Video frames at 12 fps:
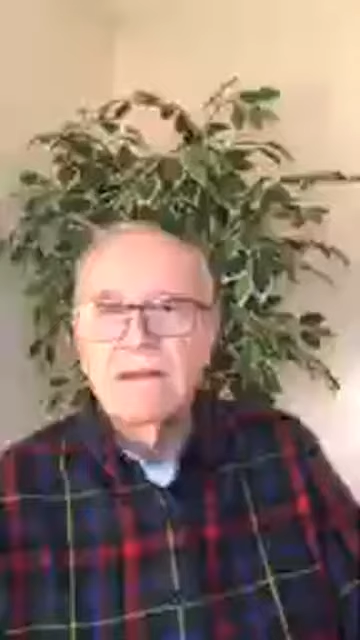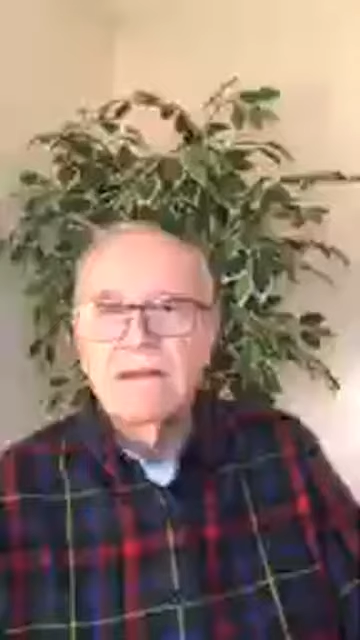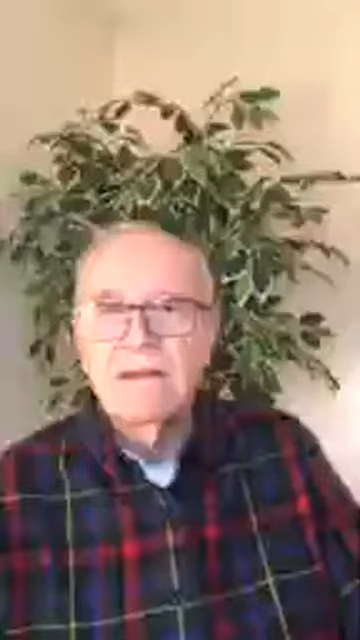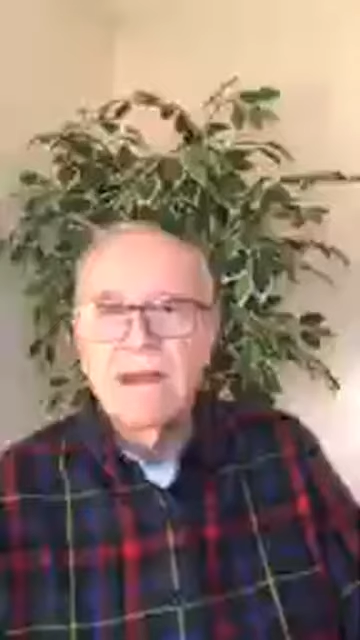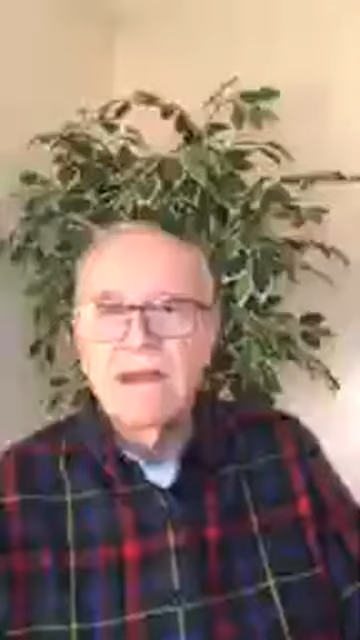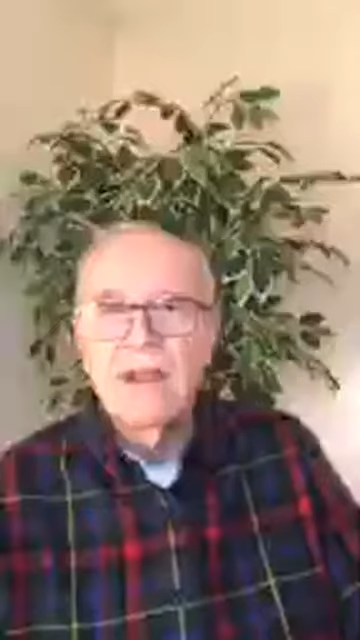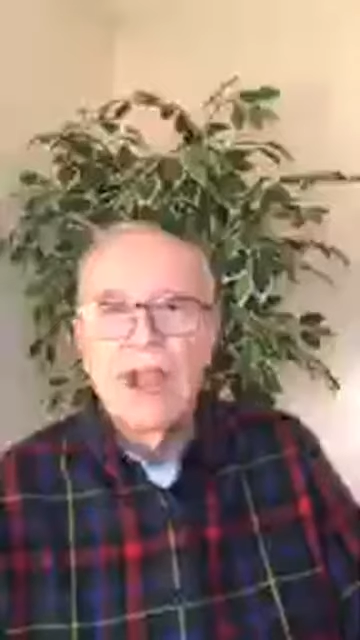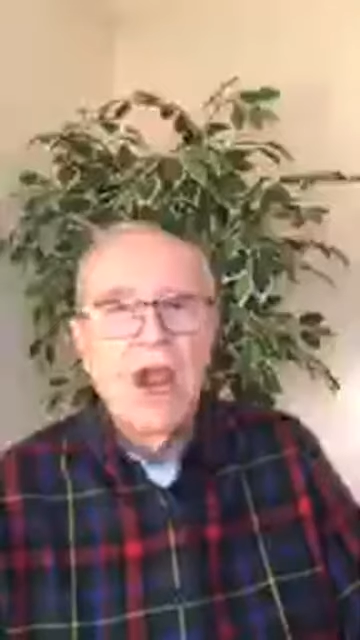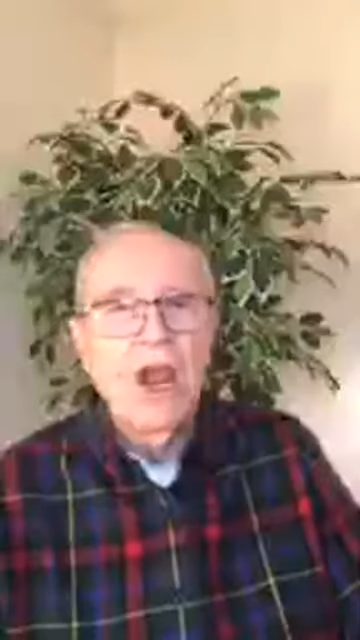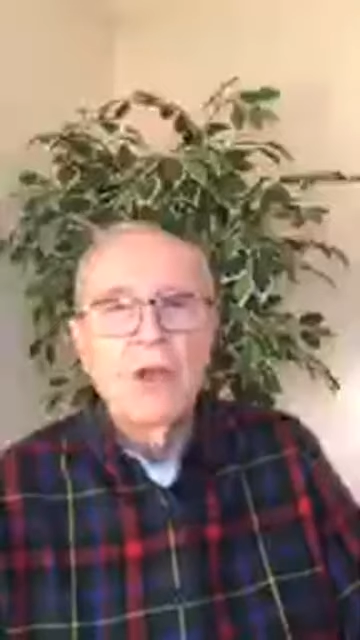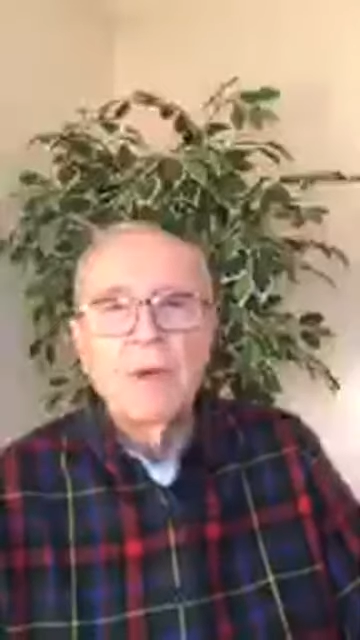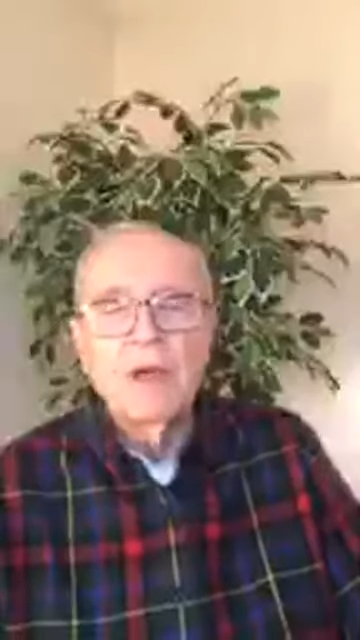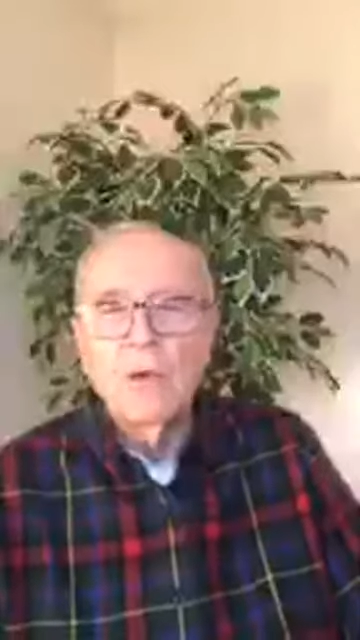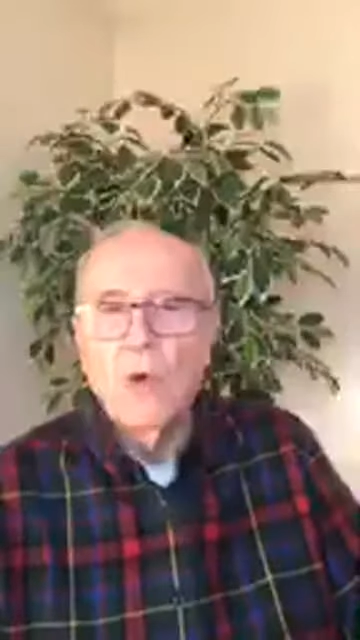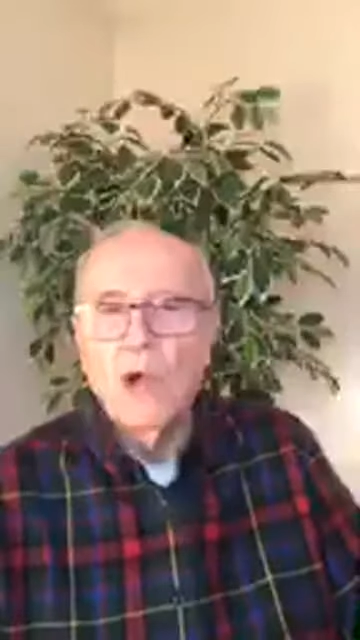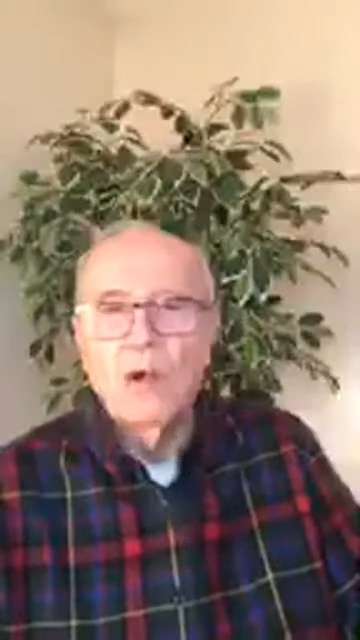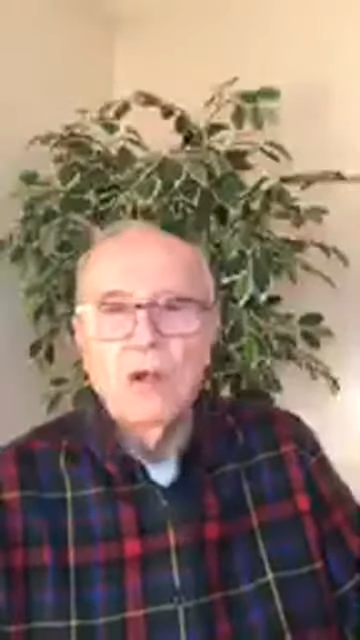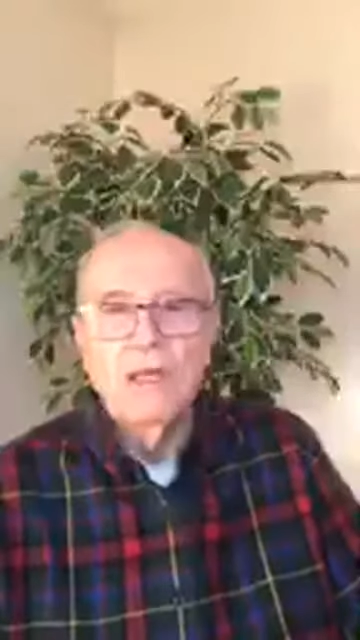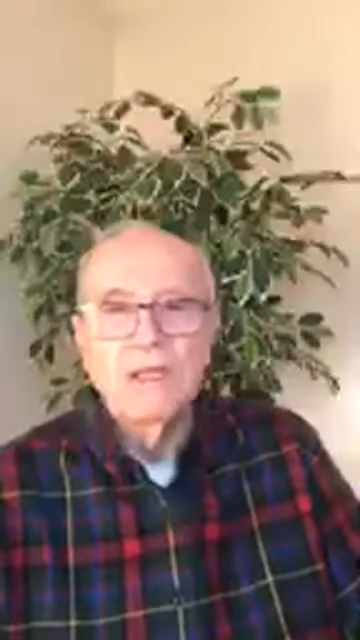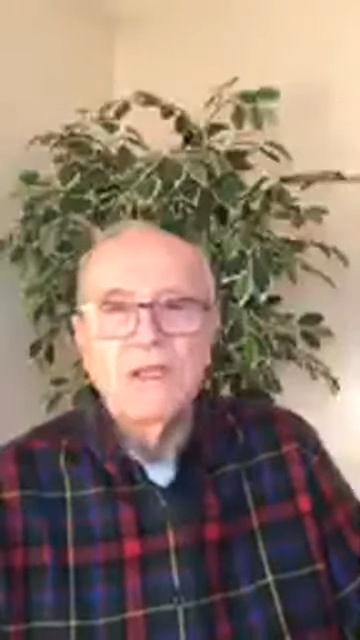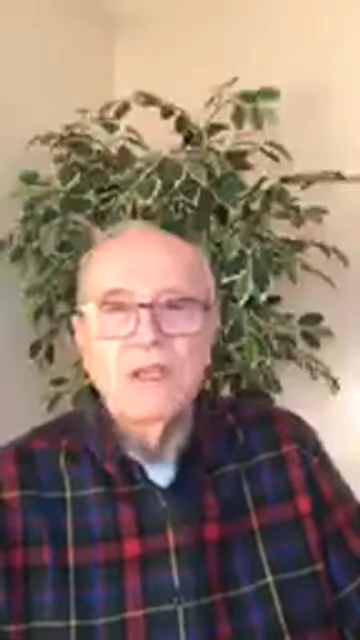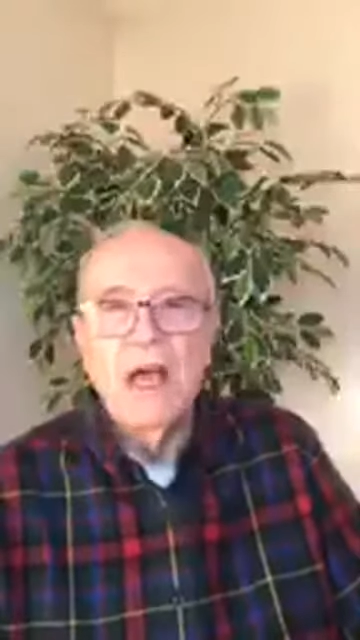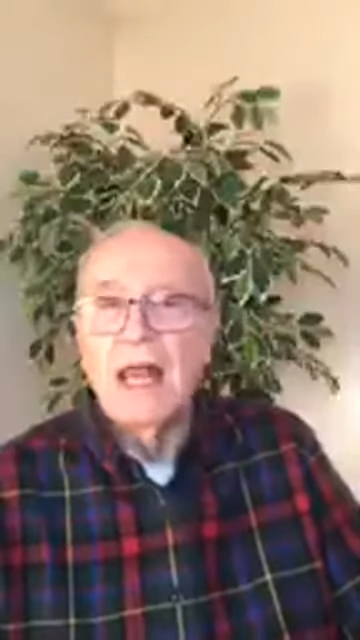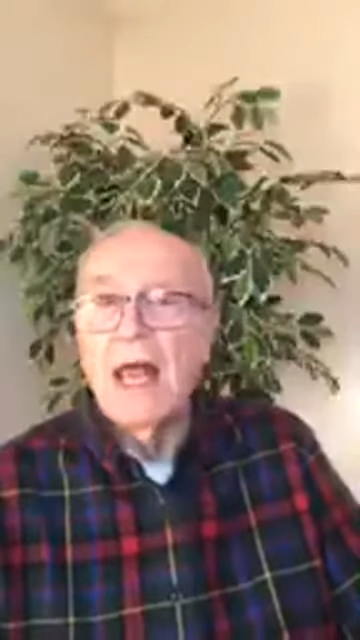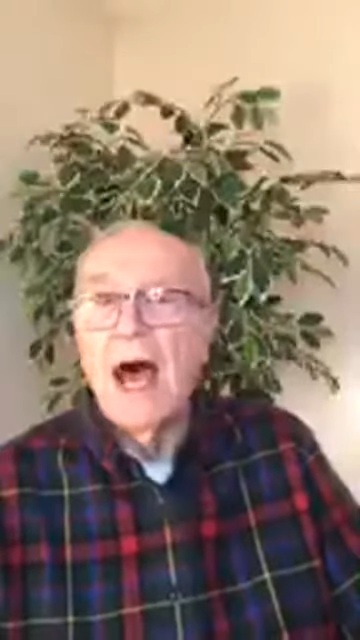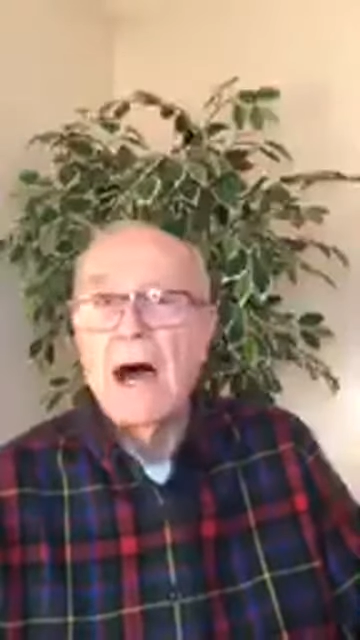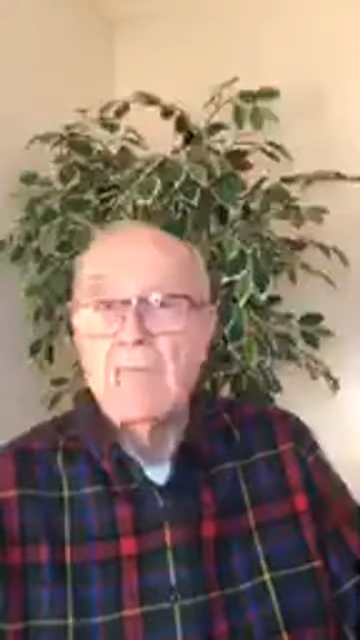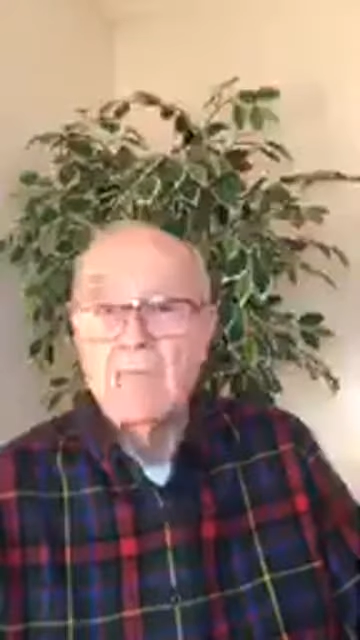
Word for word: In the Arabic world, it's salam.